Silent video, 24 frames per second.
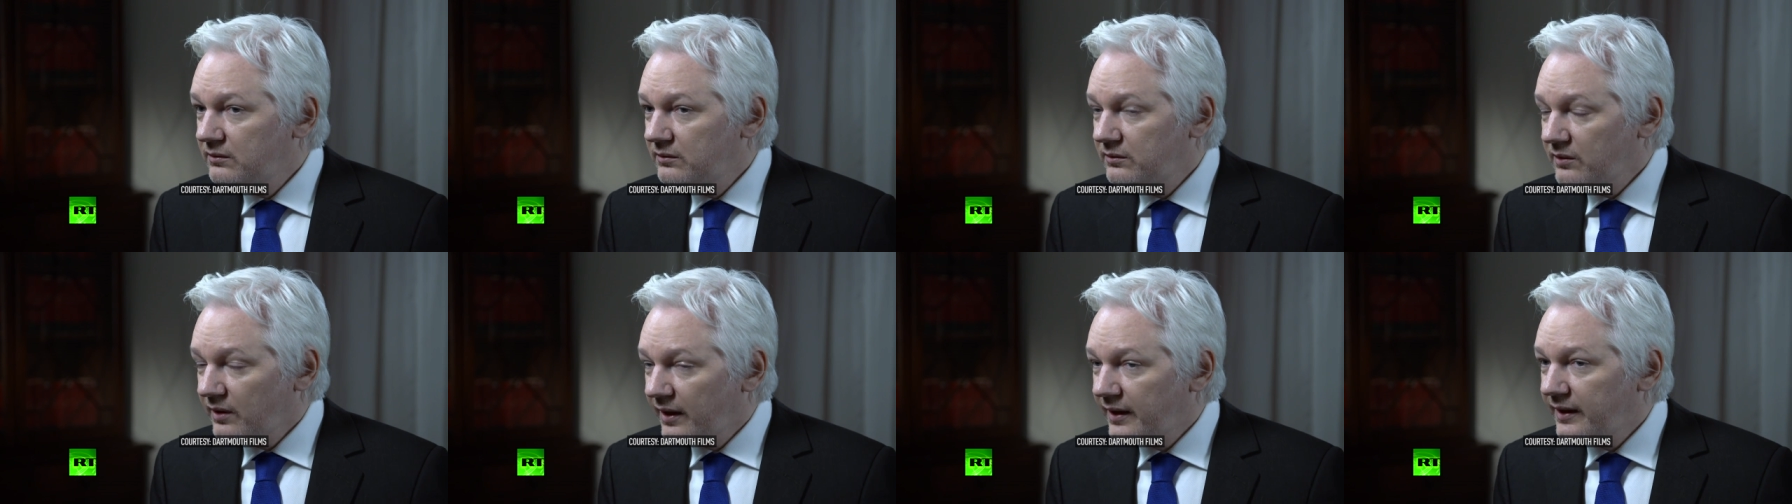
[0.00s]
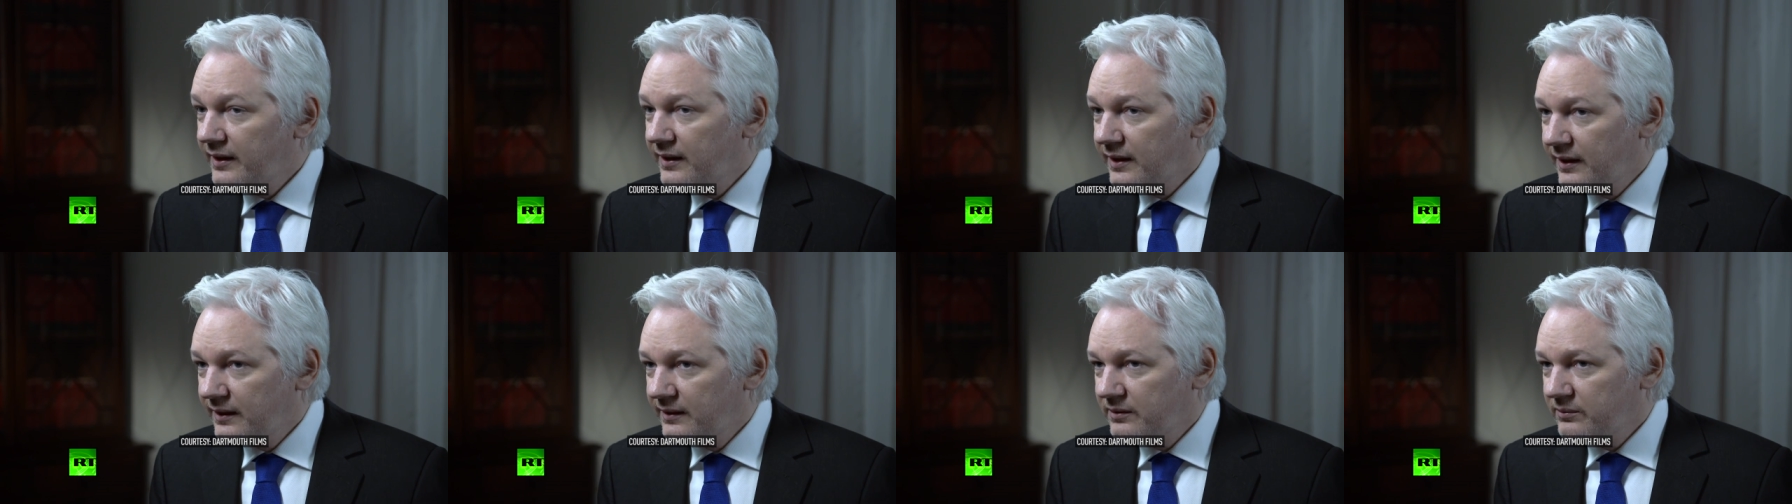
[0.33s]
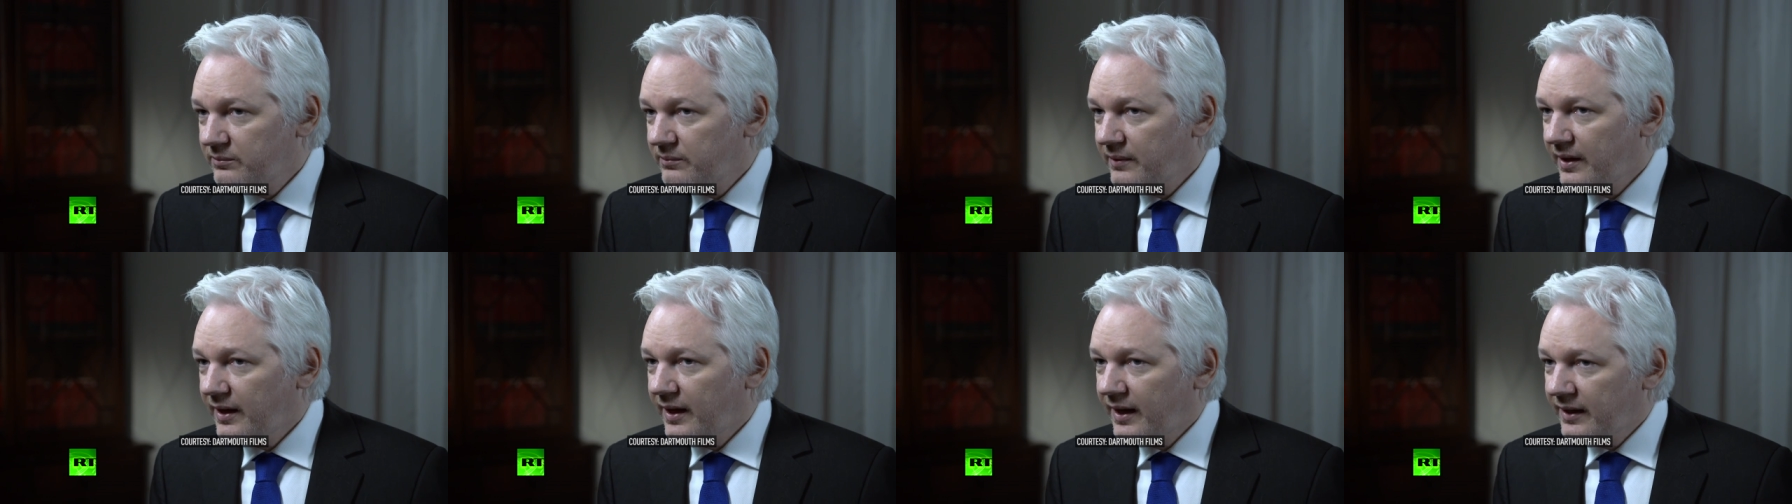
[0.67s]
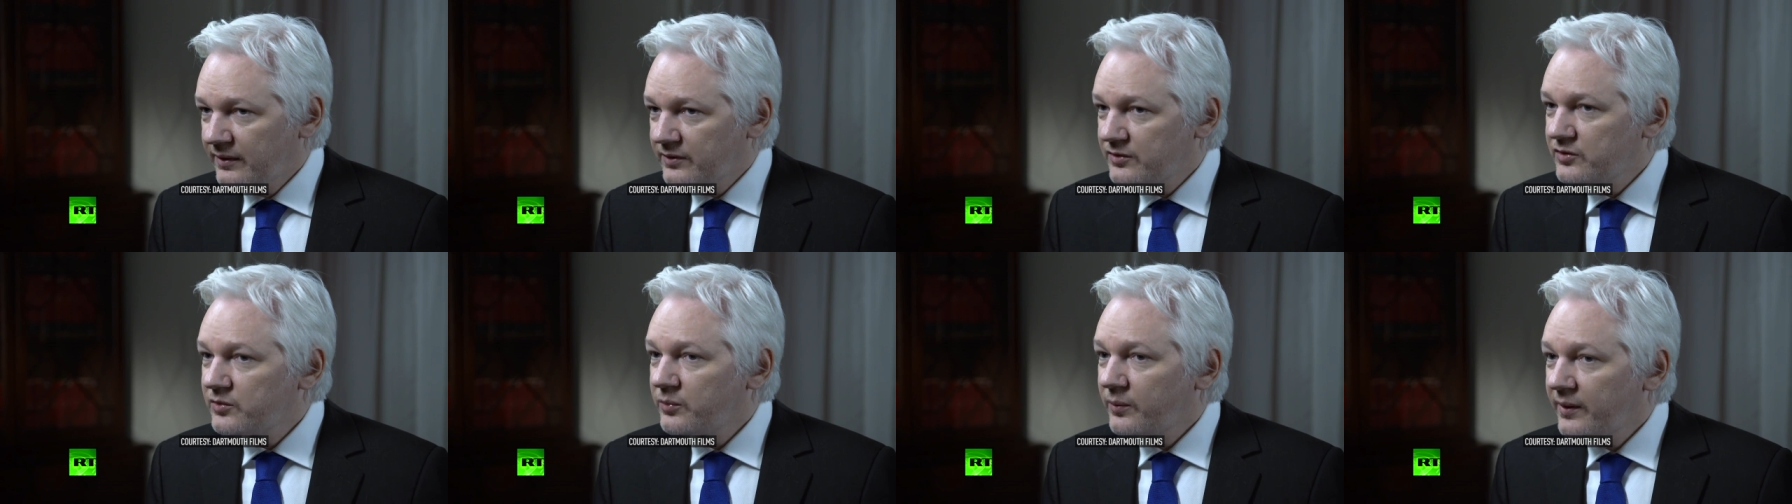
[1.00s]
United Kingdom
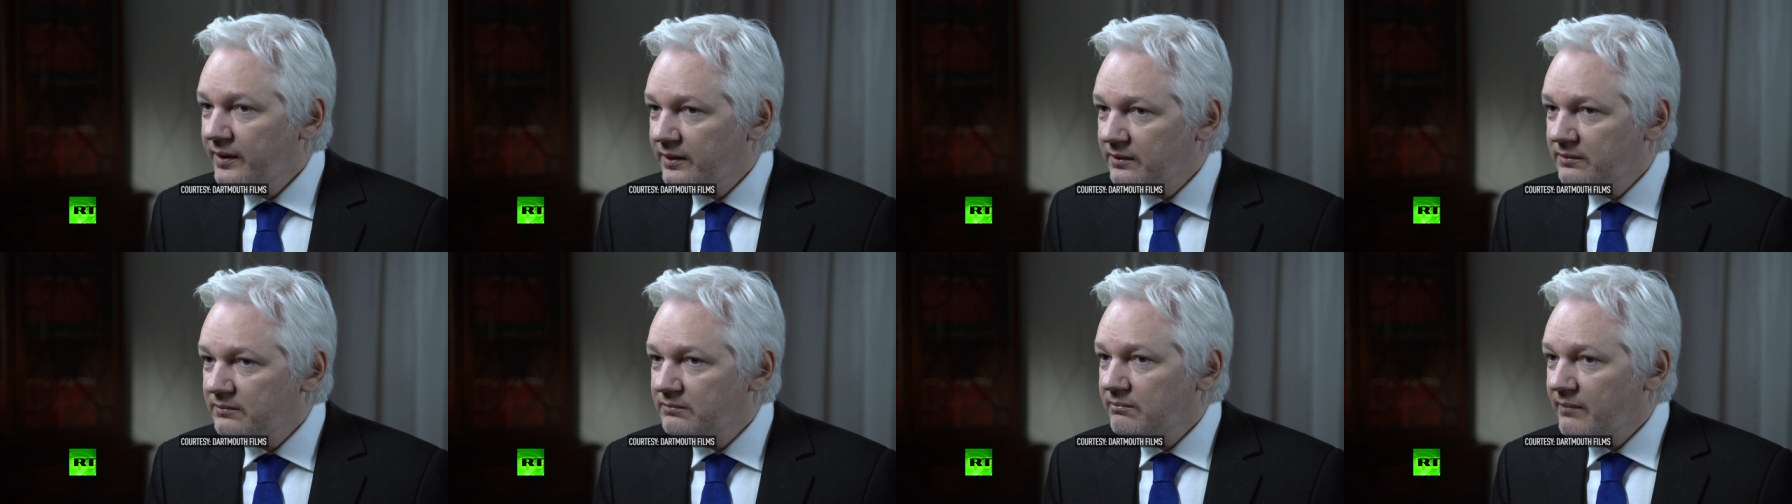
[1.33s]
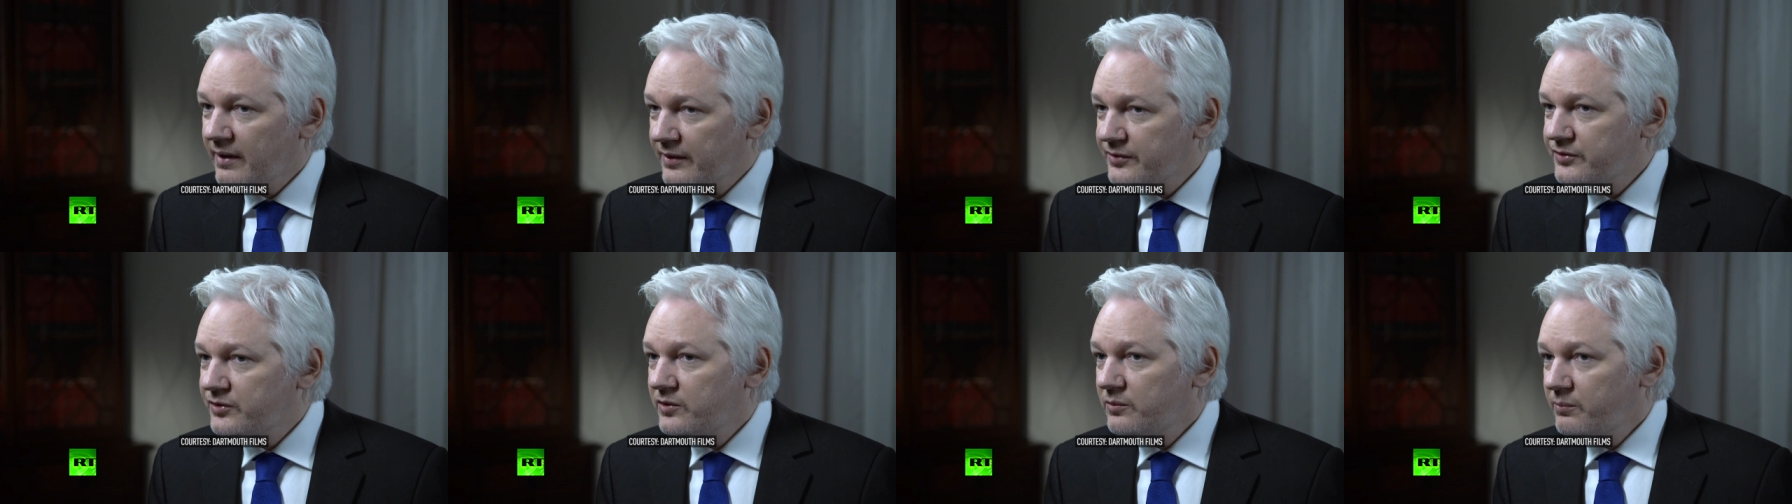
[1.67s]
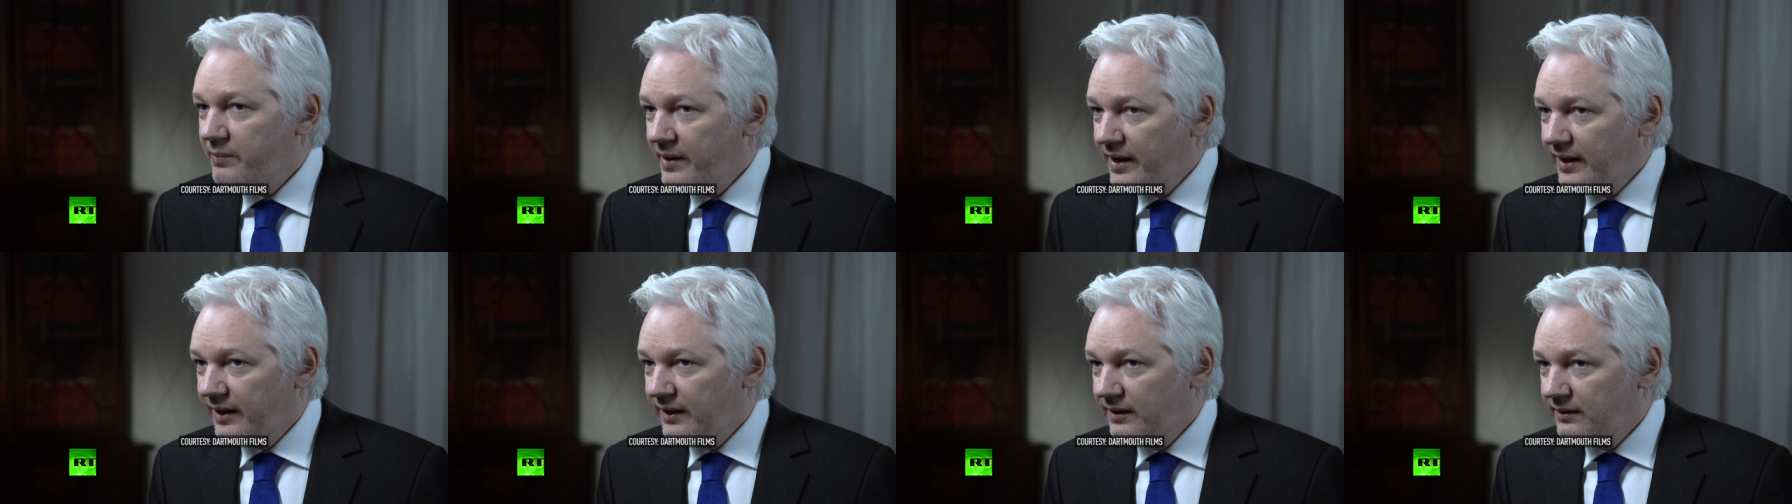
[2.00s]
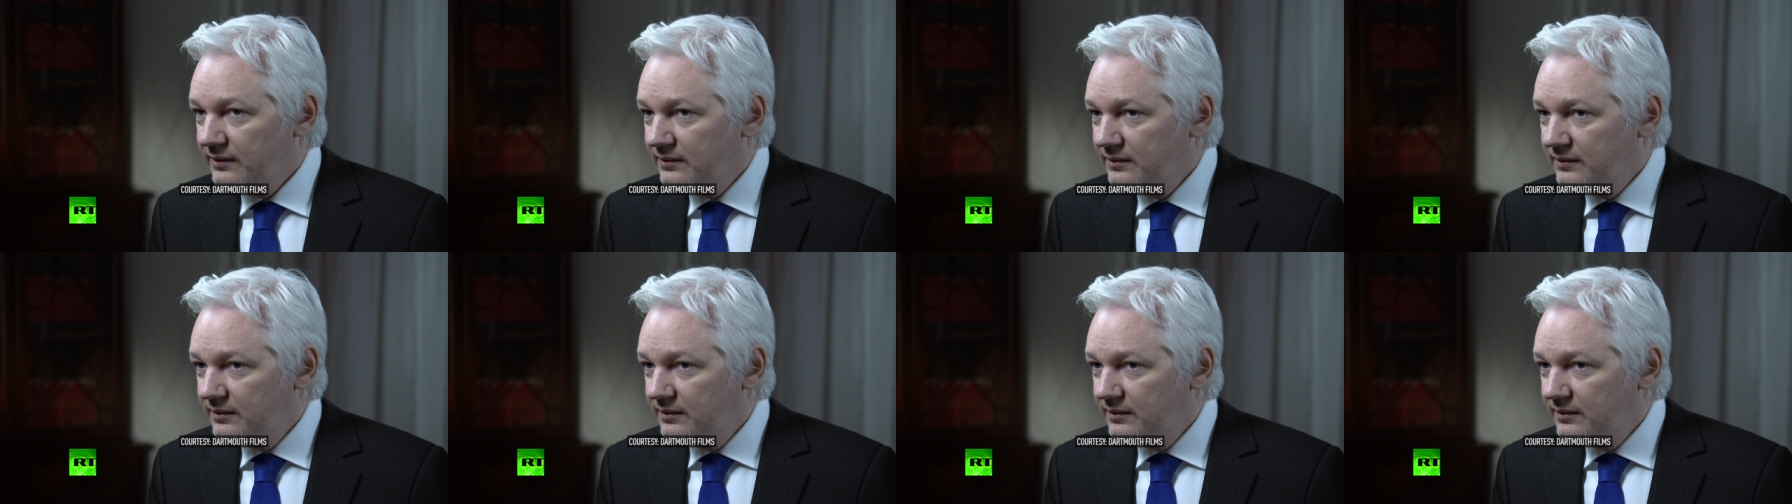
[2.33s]
and Sweden must obey.